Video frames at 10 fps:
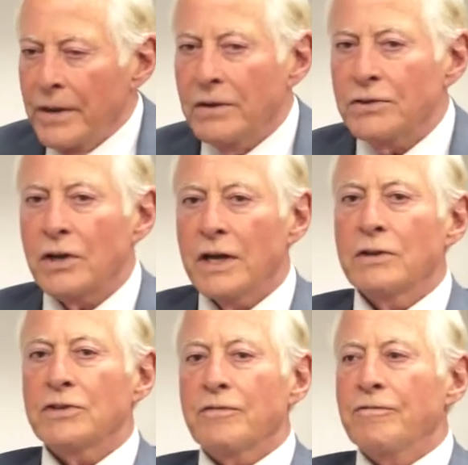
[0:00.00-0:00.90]
Here's
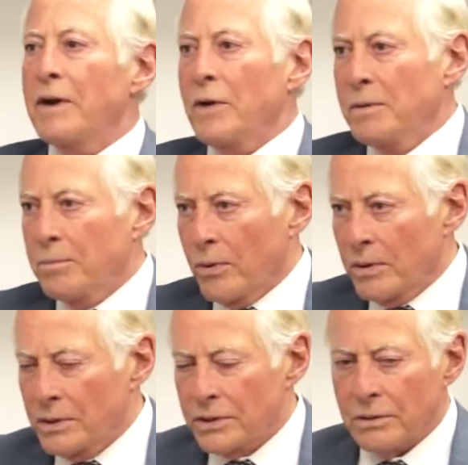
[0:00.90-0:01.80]
a very
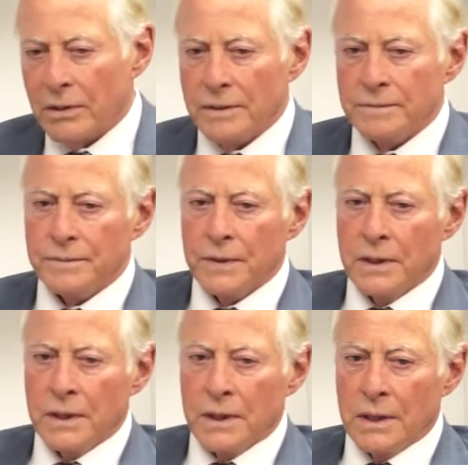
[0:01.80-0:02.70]
important story.
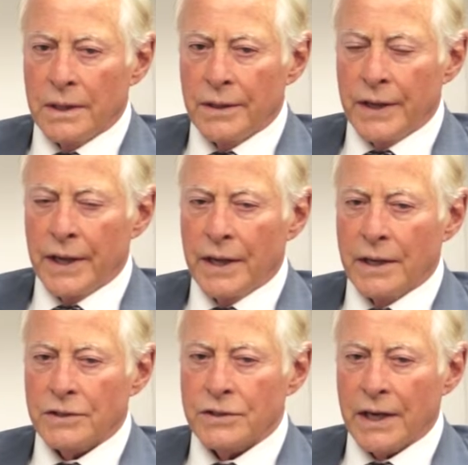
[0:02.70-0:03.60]

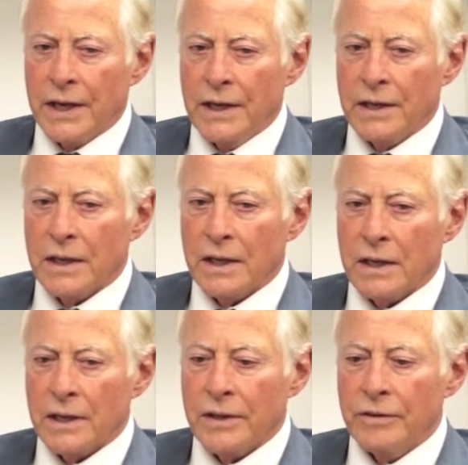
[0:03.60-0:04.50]
They studied
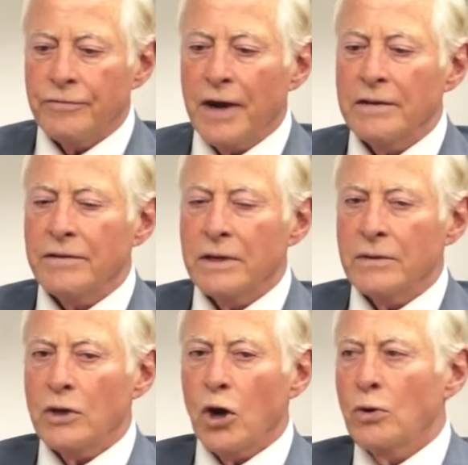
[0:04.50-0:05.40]
the
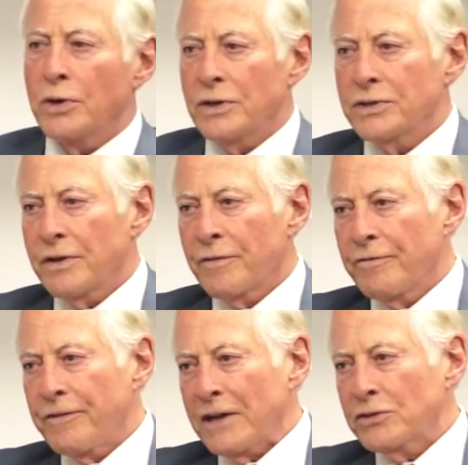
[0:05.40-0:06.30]
500 owners of the
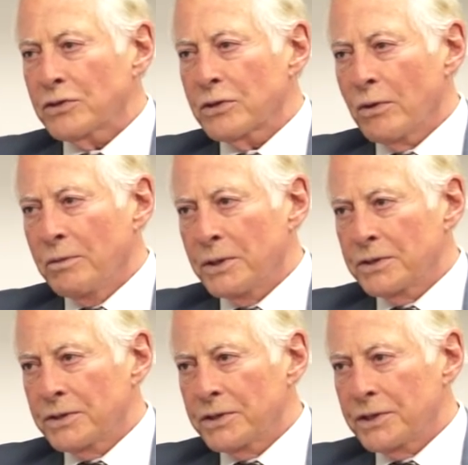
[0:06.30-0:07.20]
fastest growing
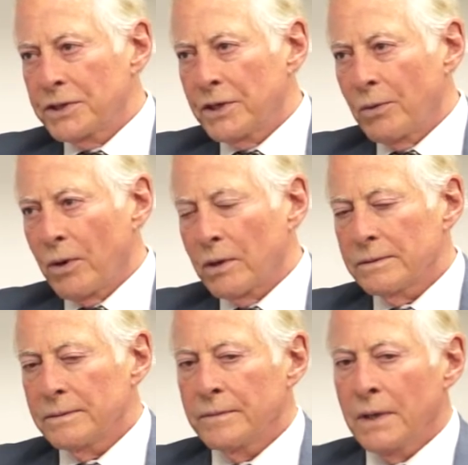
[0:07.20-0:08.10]
businesses in the world.
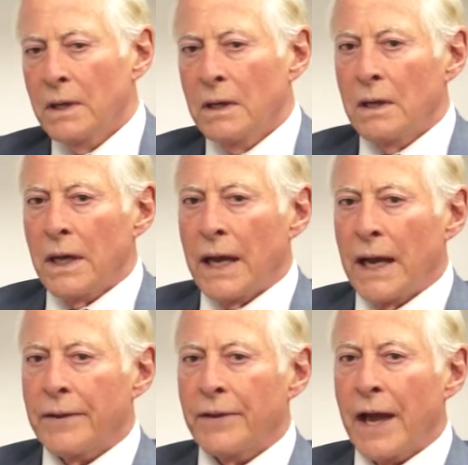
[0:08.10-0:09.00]

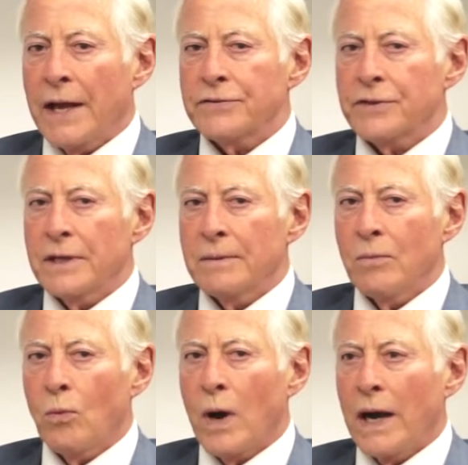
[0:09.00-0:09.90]
And they asked
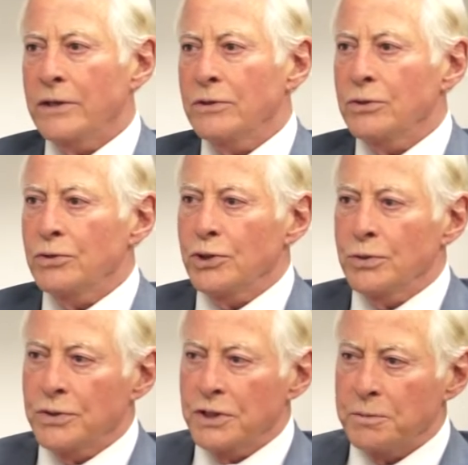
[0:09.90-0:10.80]
them, why did you
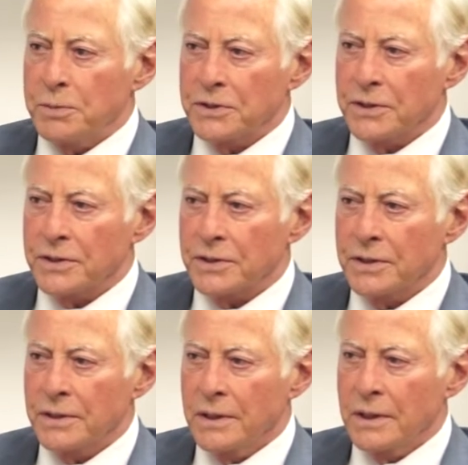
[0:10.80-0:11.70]
choose this business?